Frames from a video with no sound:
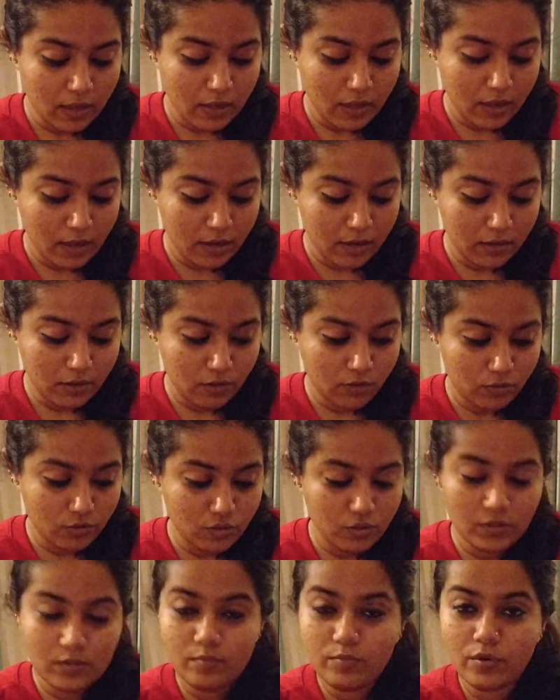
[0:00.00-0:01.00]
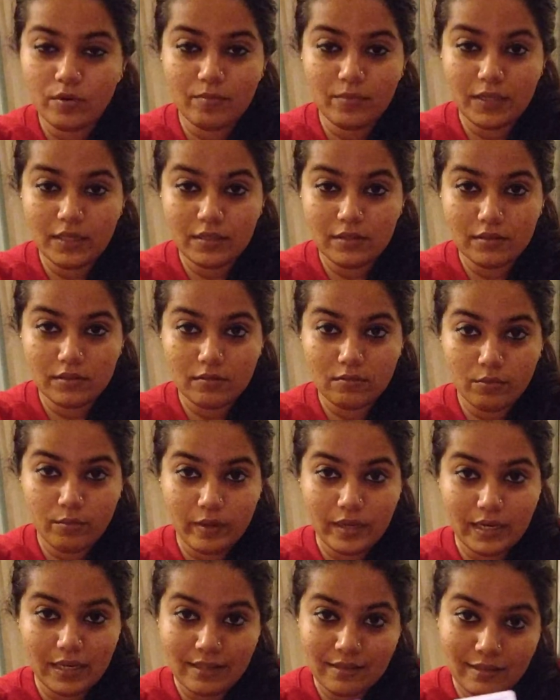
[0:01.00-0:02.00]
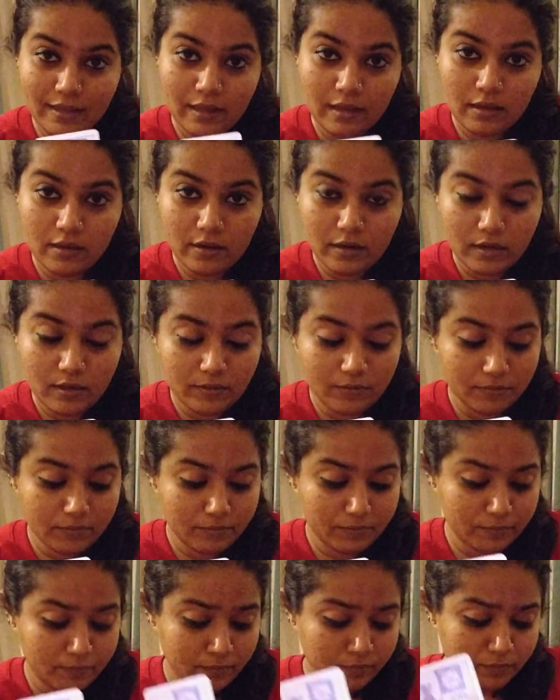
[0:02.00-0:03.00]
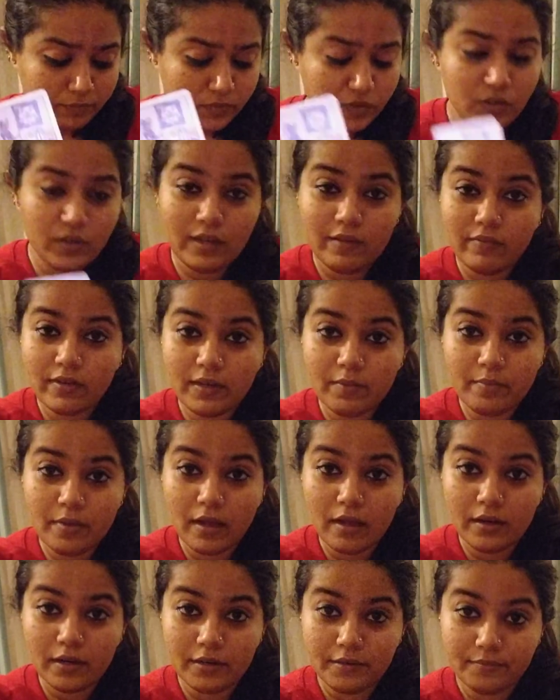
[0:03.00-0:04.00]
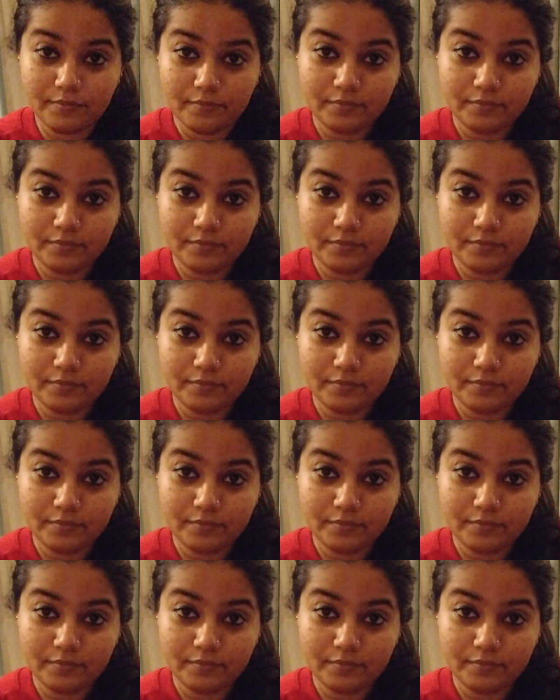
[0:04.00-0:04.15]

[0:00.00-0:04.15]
and you're just probably waiting there and grieving about it.